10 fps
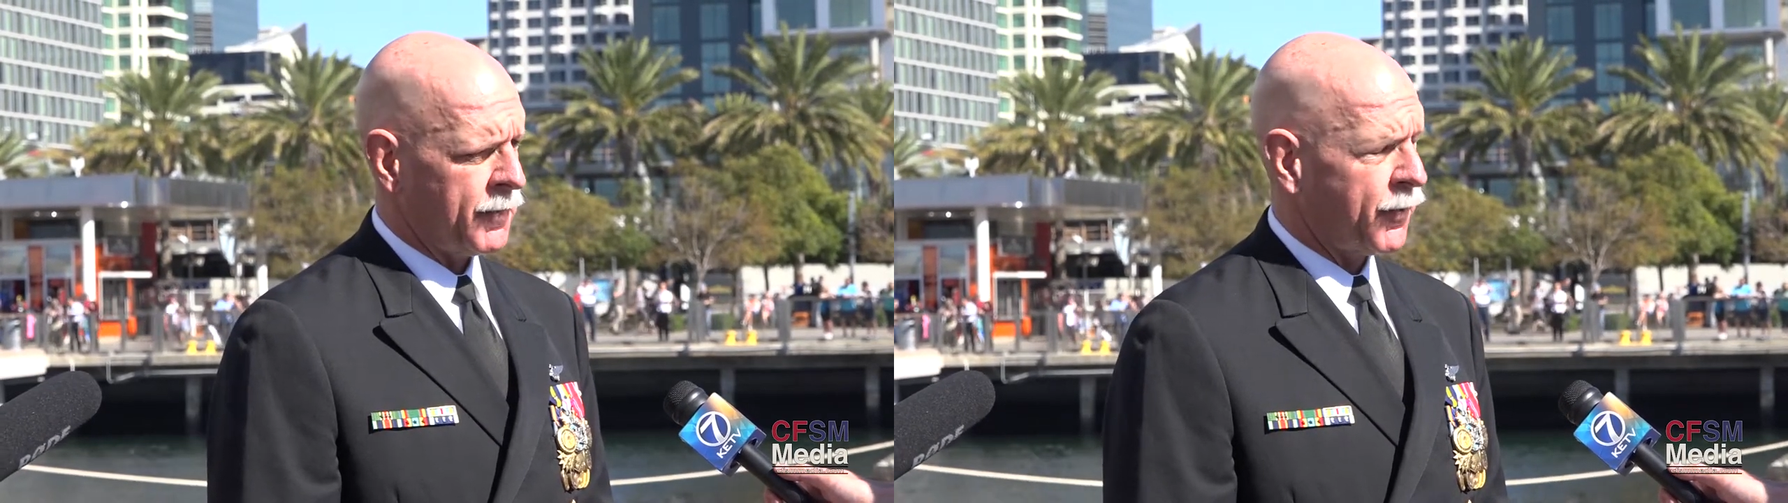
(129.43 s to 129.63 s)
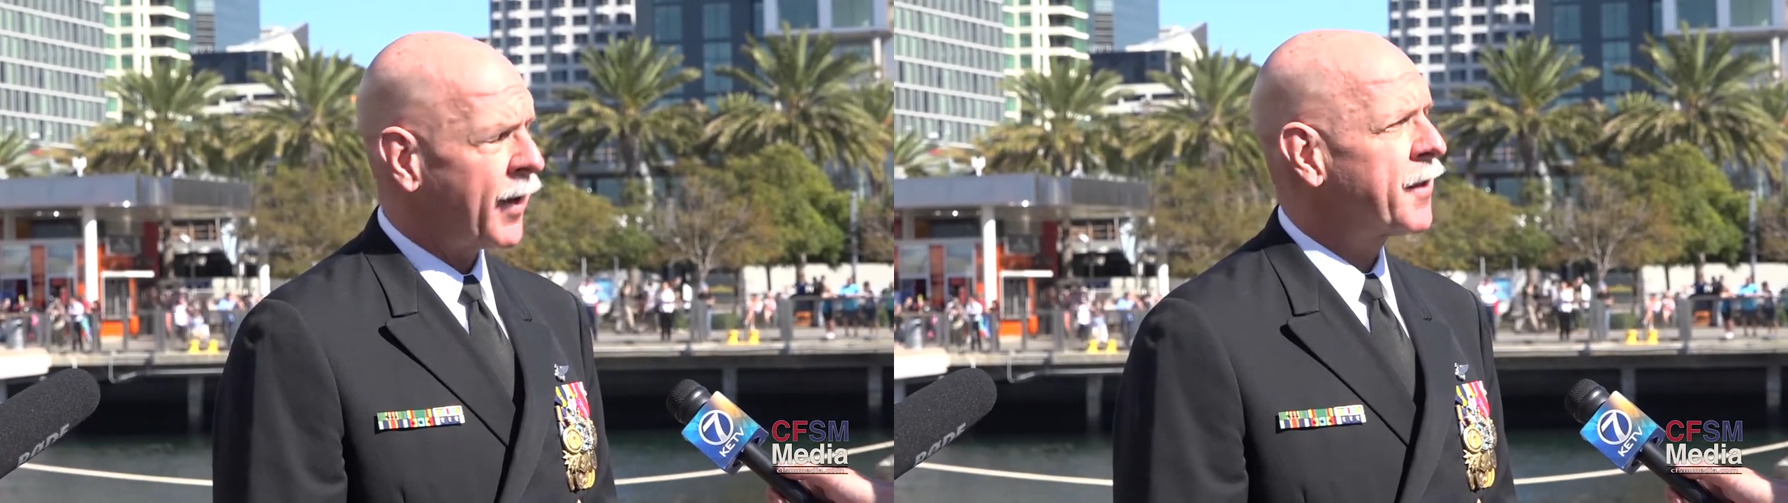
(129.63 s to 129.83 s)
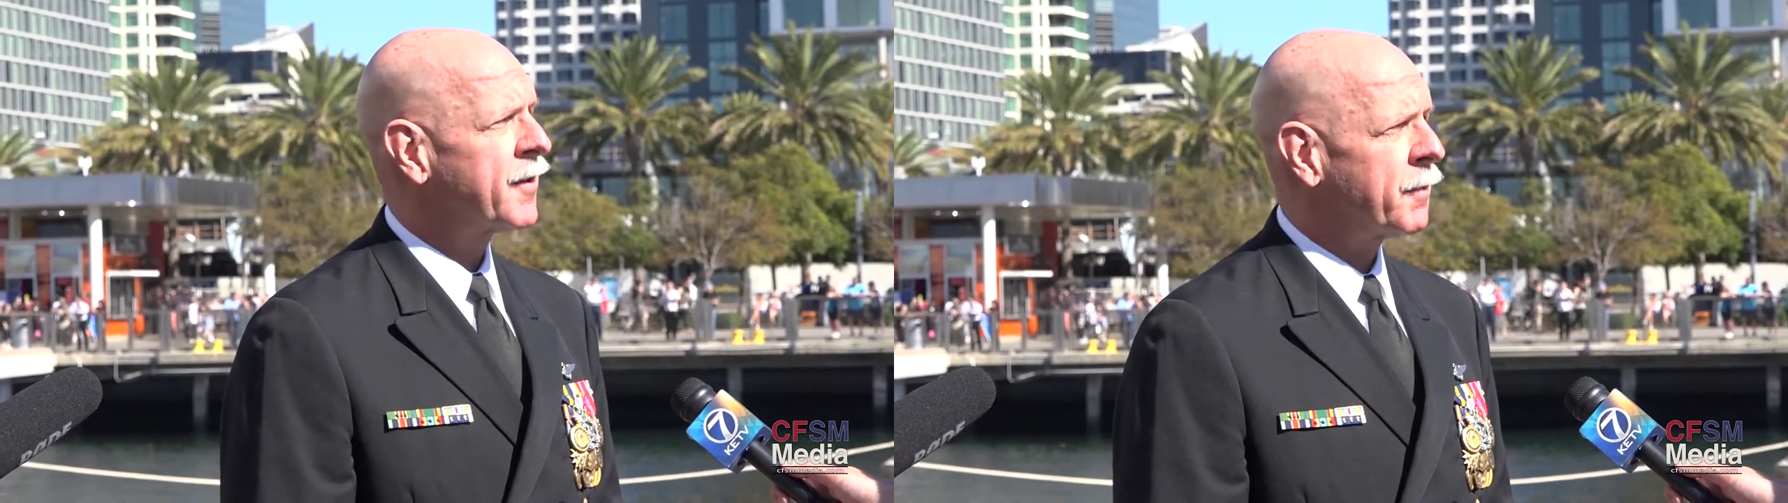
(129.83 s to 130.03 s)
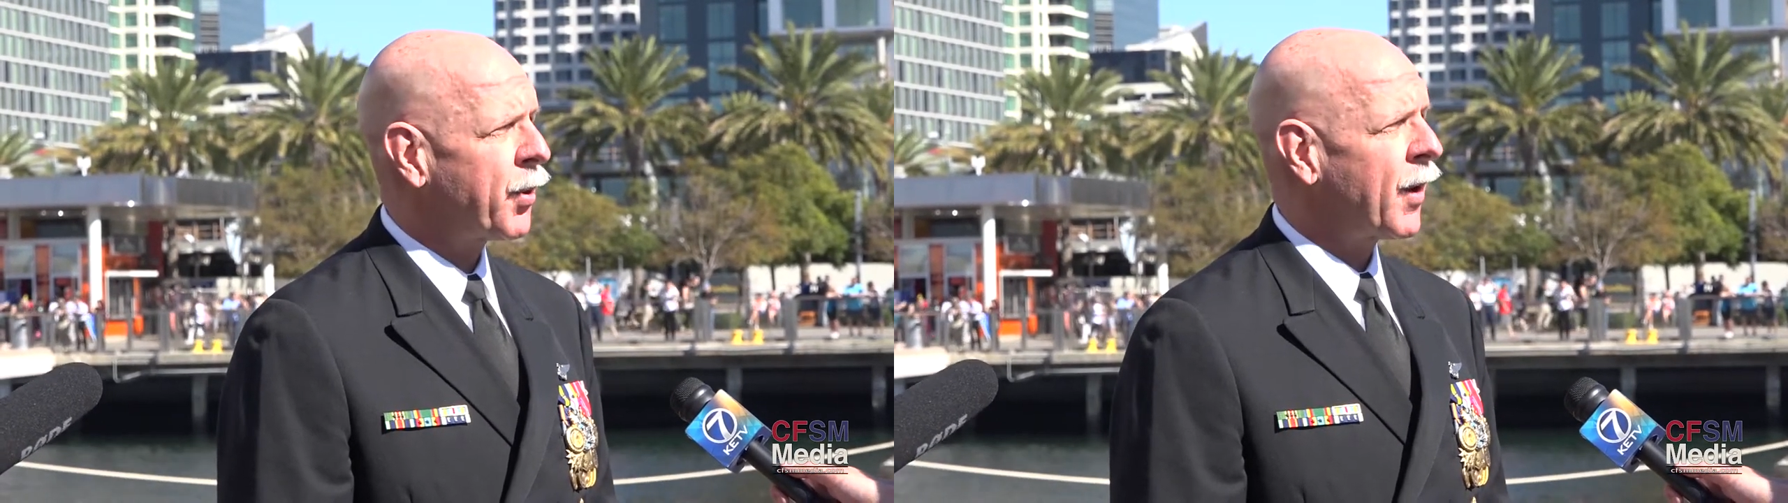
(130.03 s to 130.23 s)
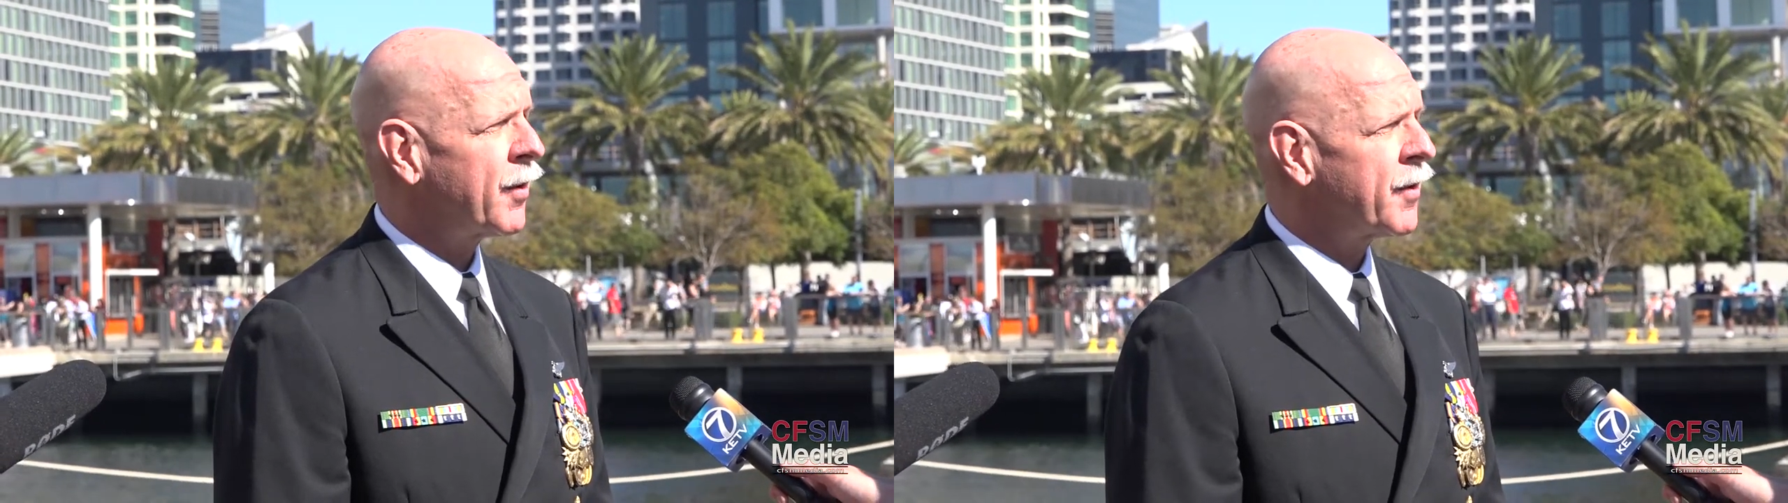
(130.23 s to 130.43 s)
friends and
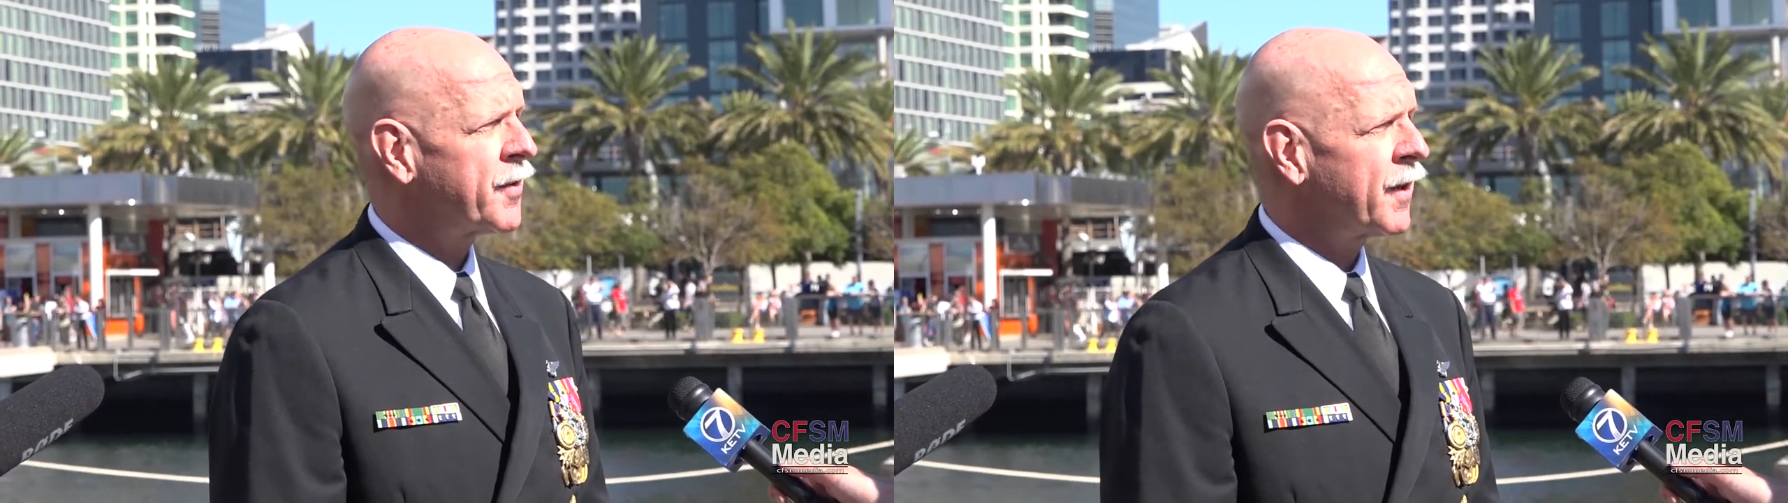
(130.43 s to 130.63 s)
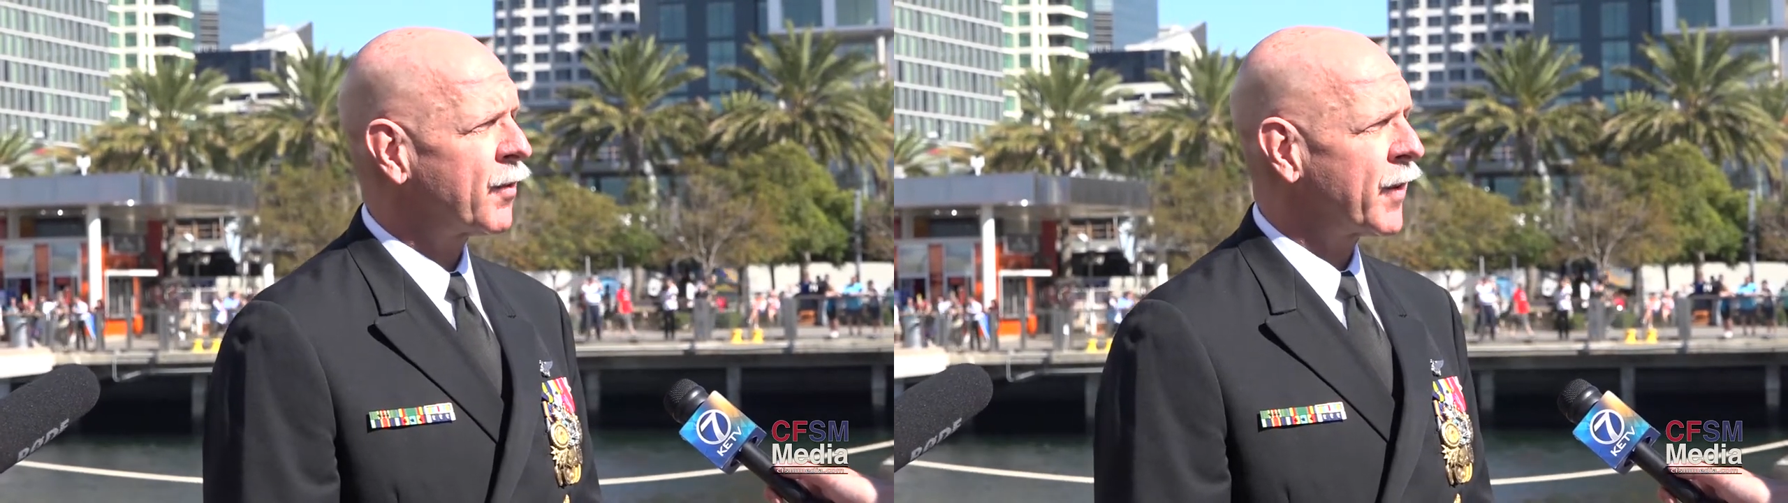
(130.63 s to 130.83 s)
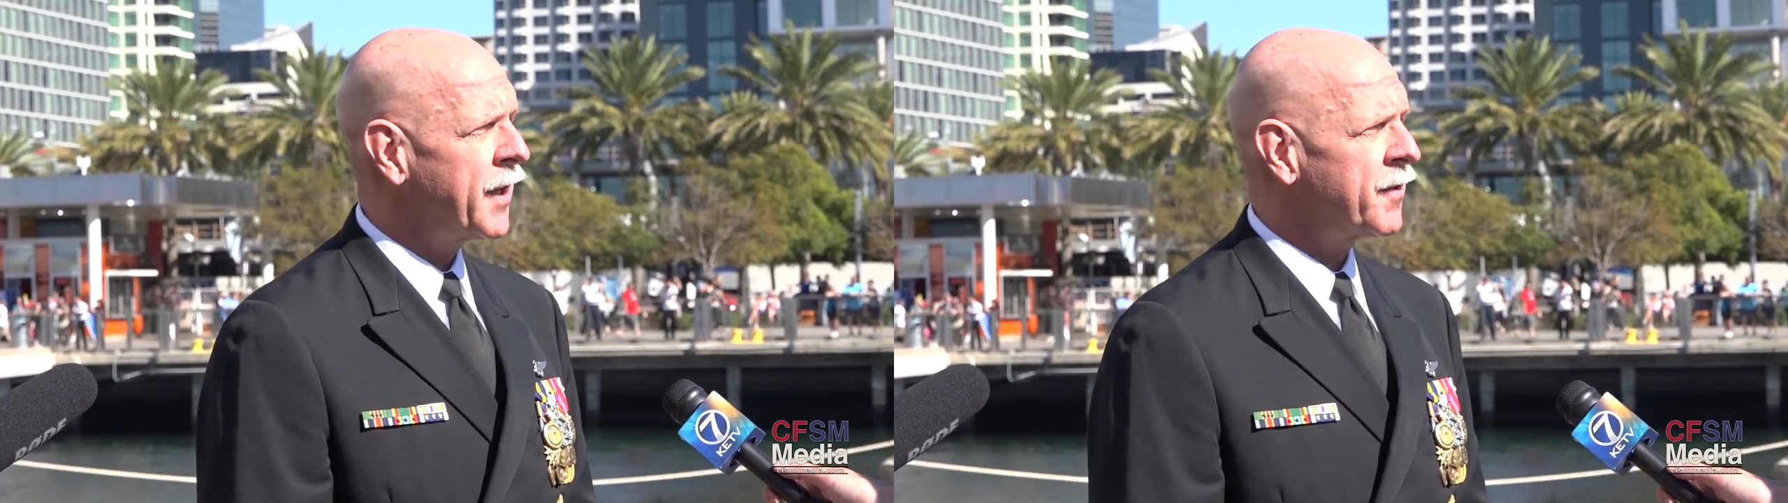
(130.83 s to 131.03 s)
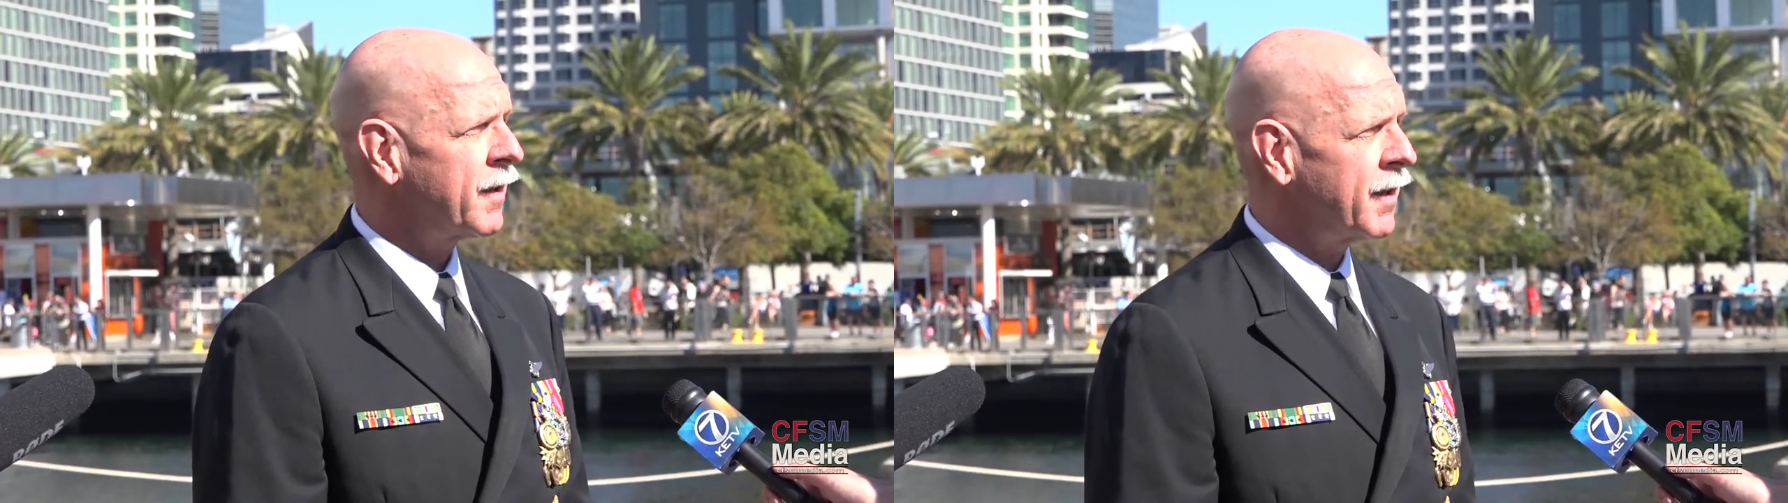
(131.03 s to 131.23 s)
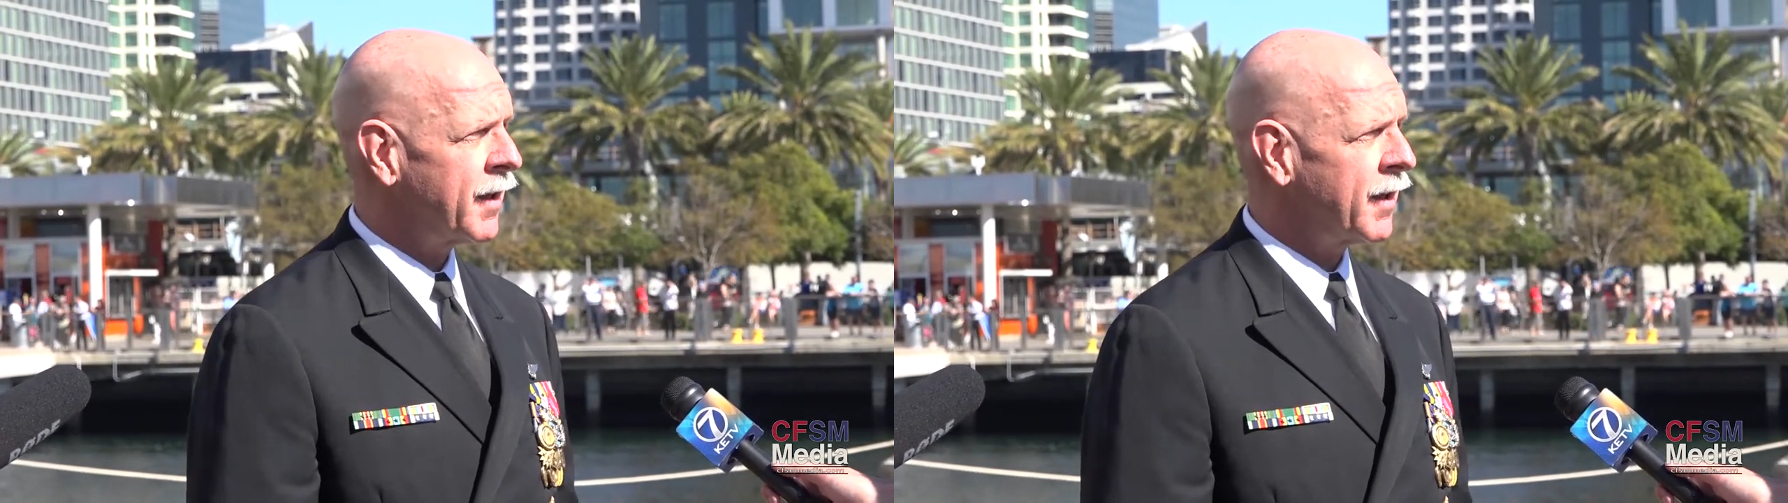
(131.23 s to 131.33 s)
partners in the region